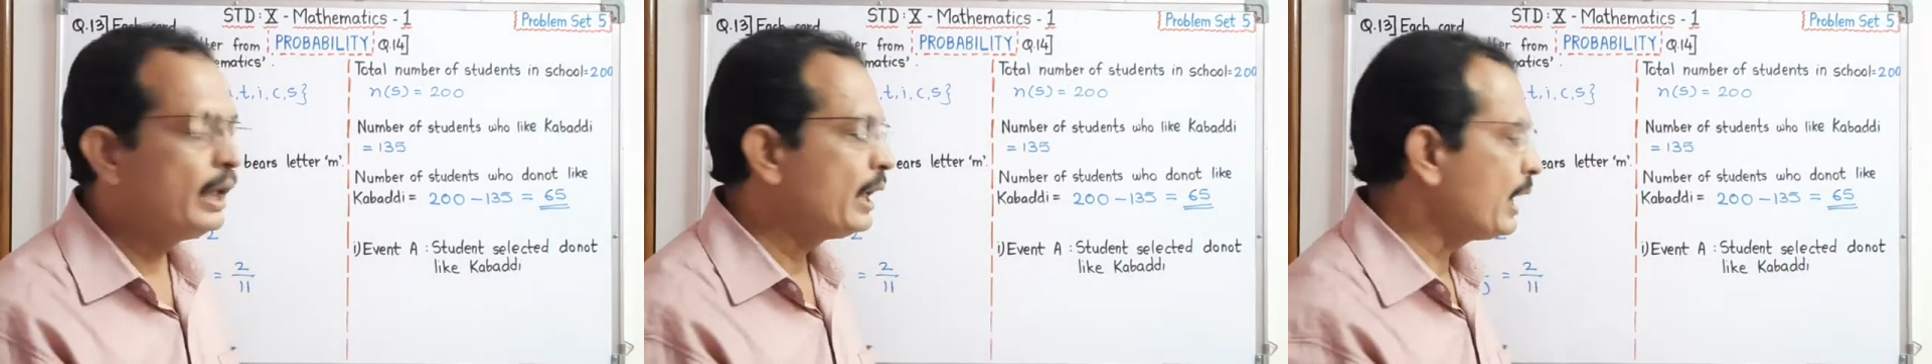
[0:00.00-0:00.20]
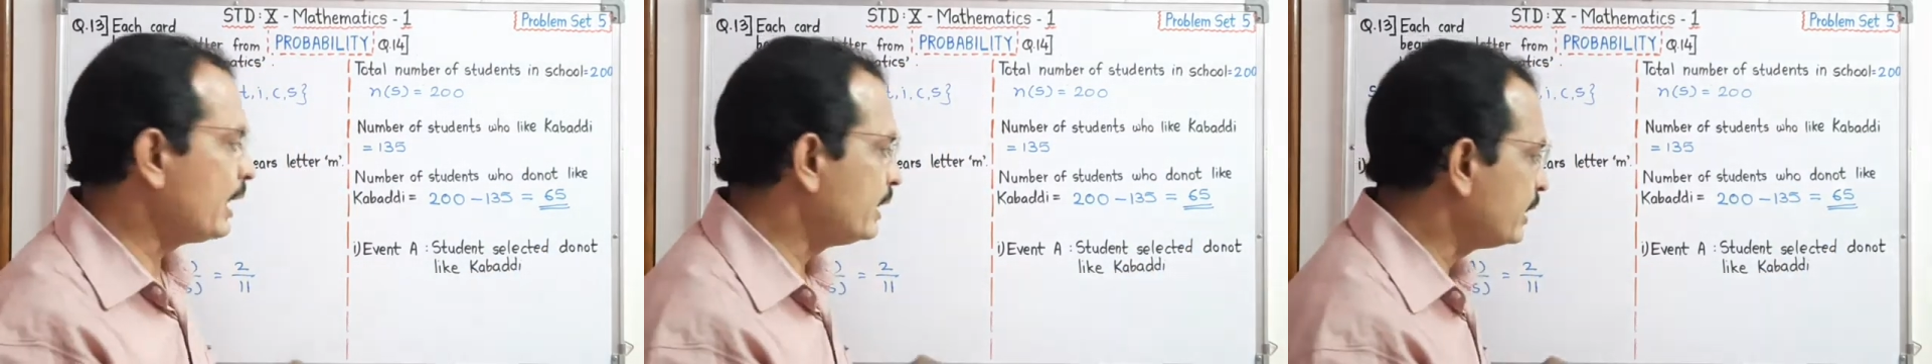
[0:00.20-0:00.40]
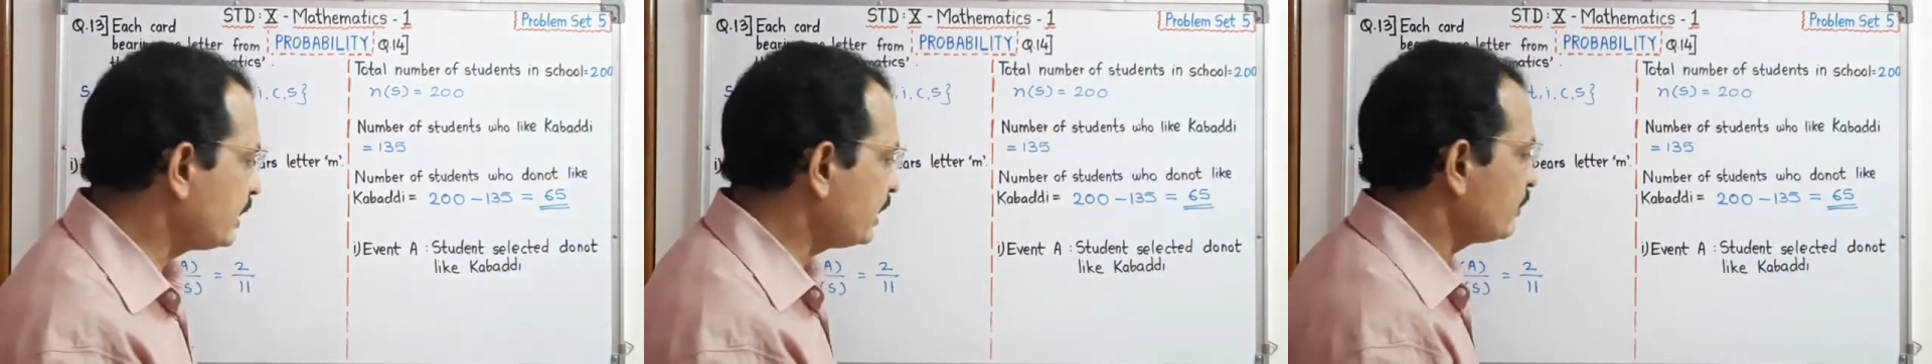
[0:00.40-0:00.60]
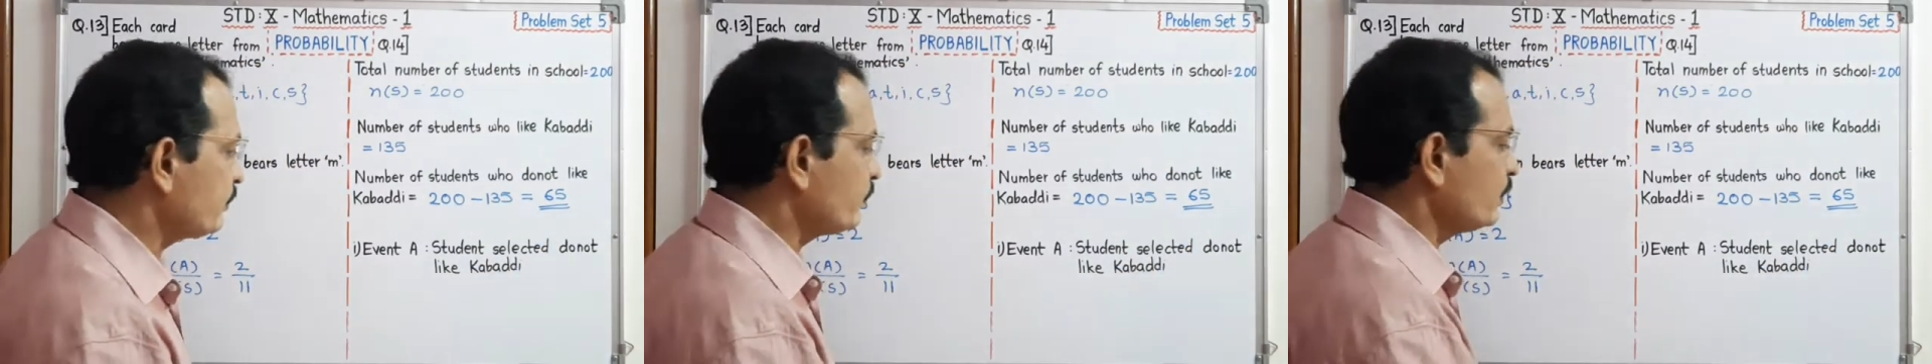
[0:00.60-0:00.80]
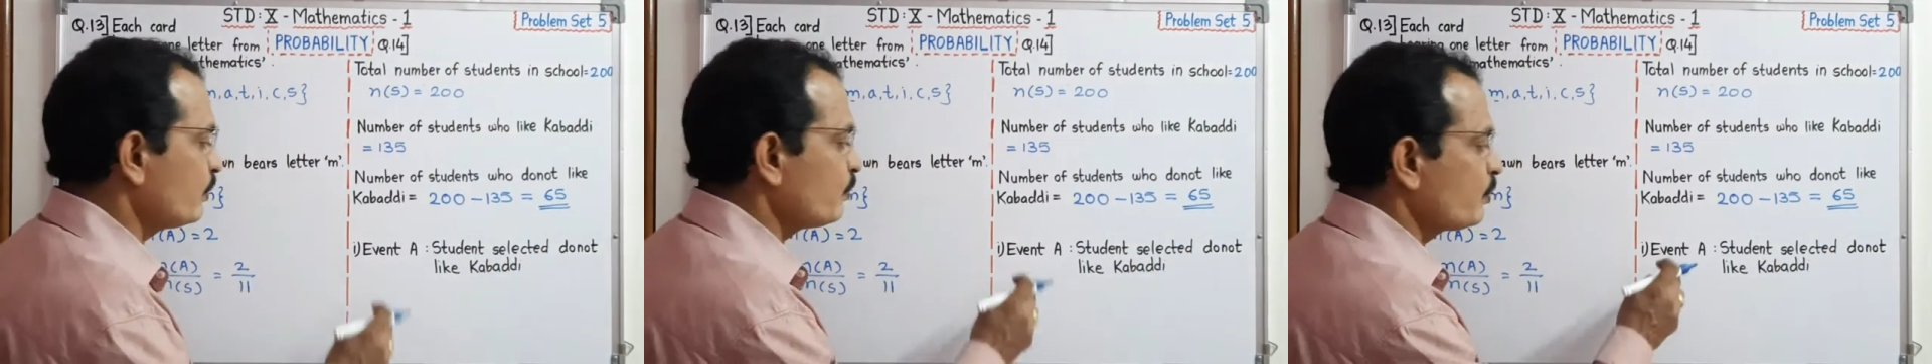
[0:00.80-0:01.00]
and
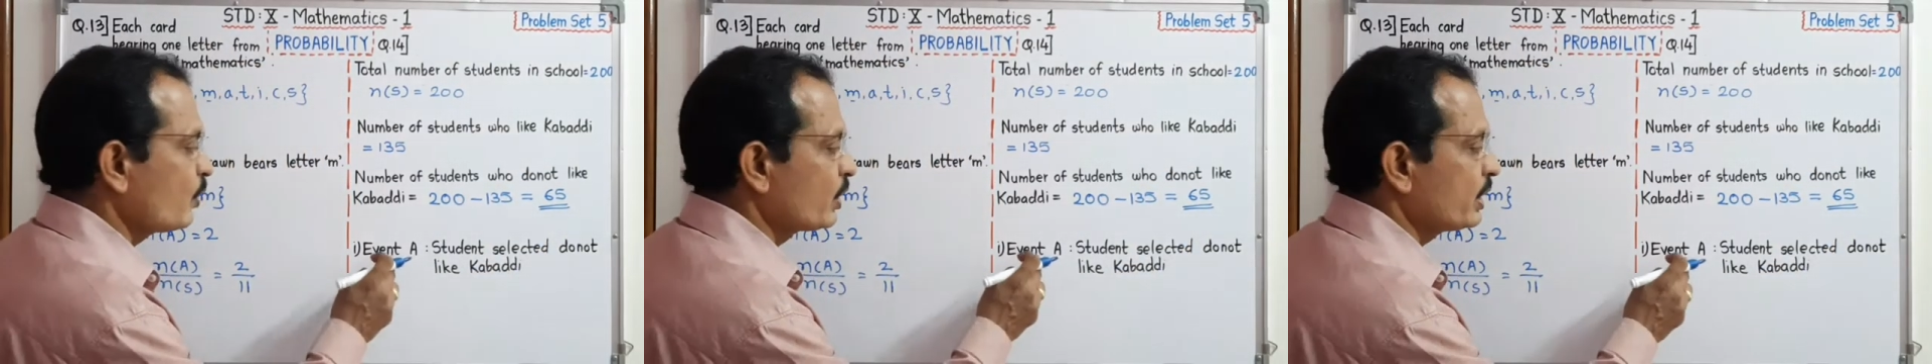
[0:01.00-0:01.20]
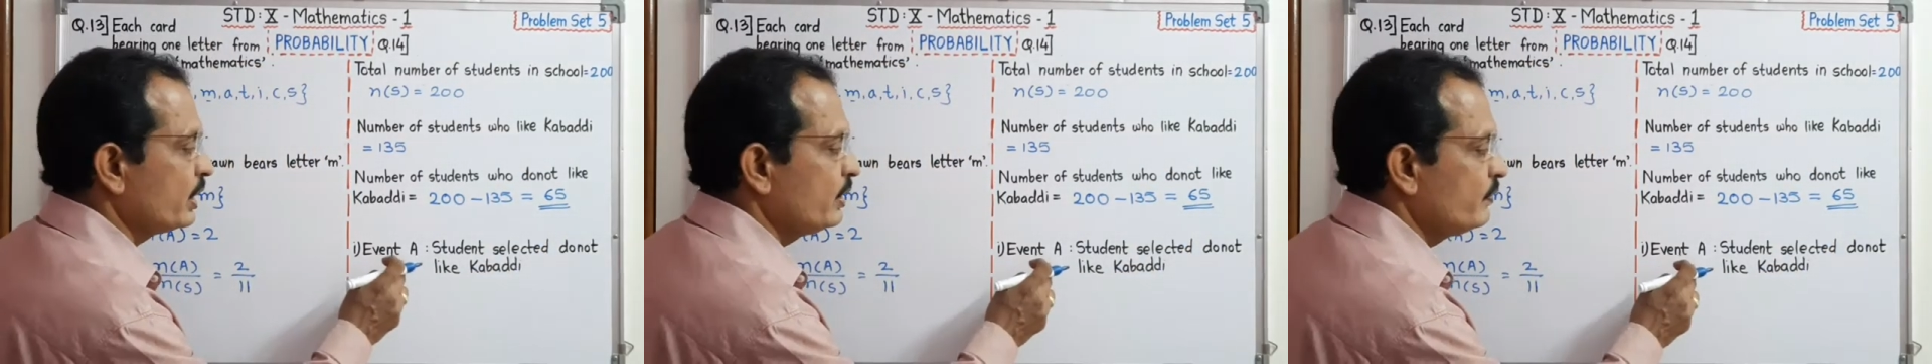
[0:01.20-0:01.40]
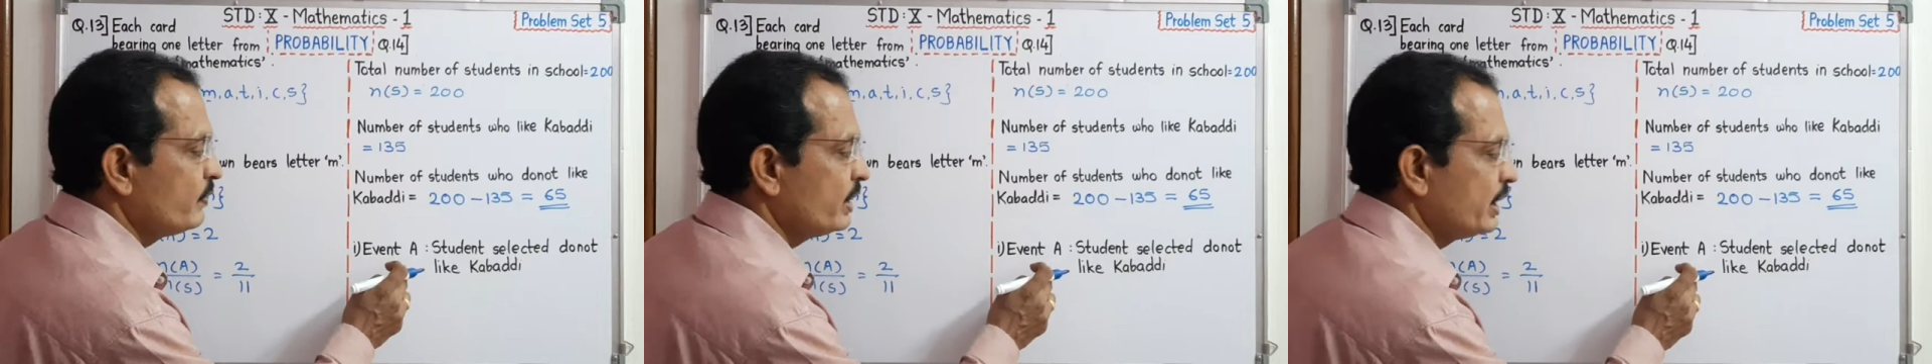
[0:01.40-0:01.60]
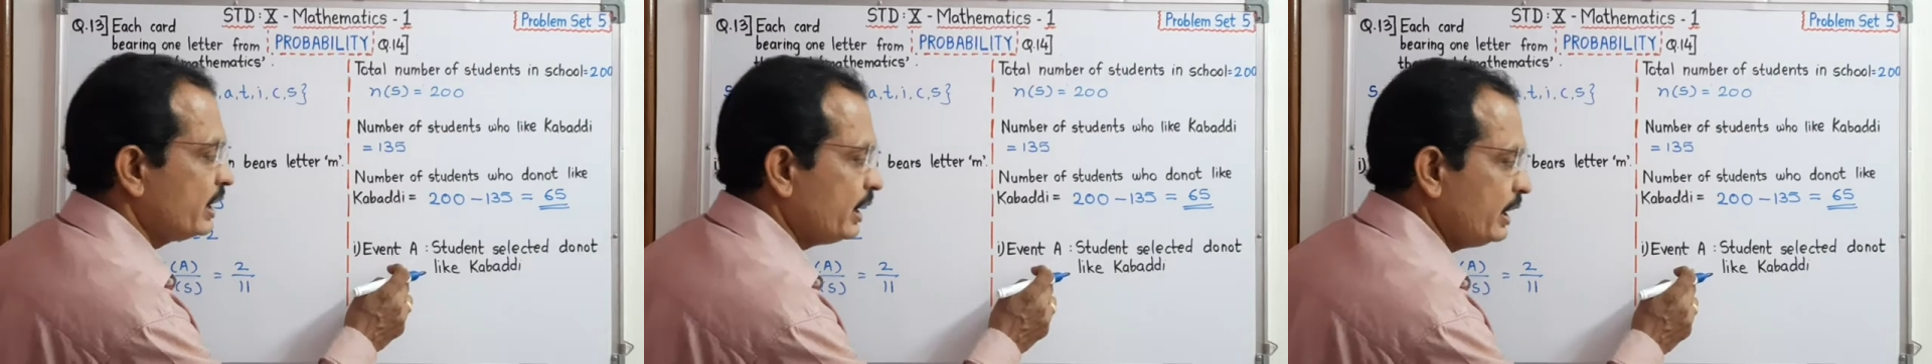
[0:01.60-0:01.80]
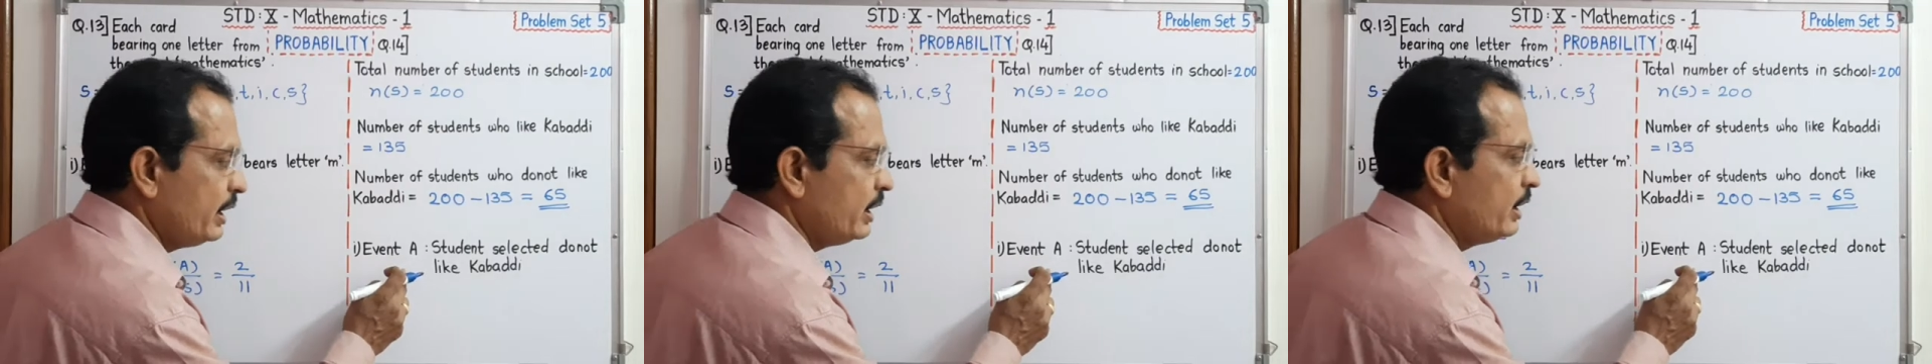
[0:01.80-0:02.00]
therefore for event
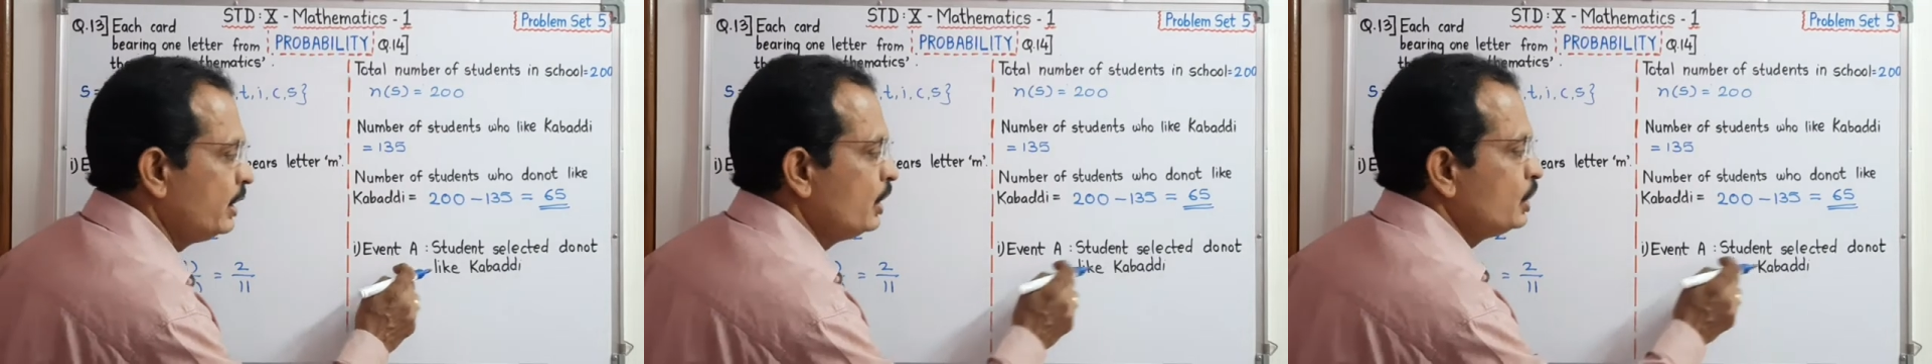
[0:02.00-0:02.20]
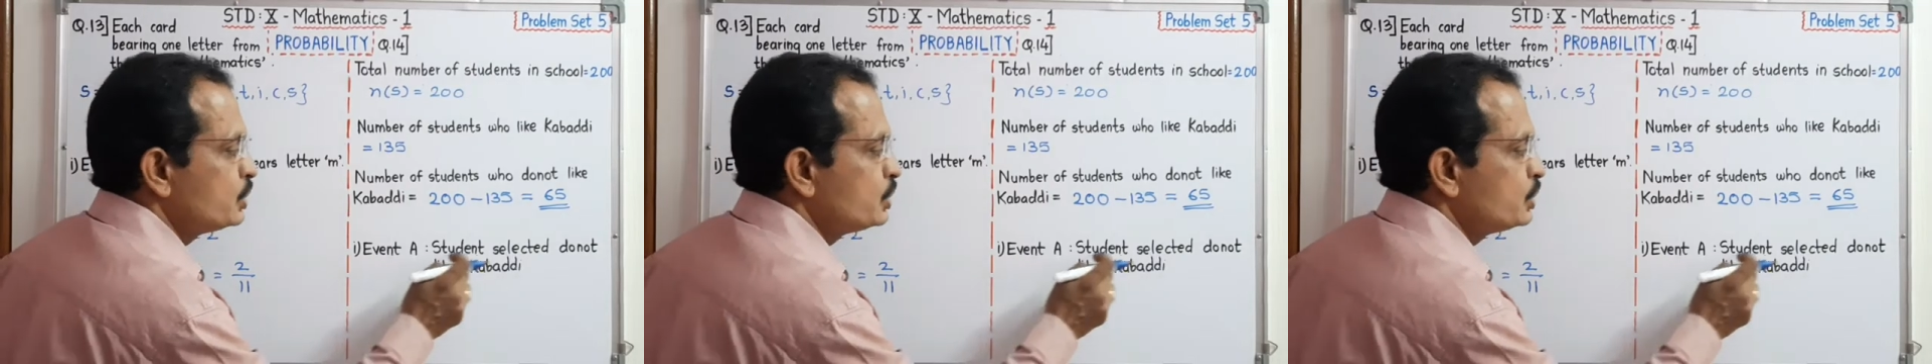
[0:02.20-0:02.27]
A,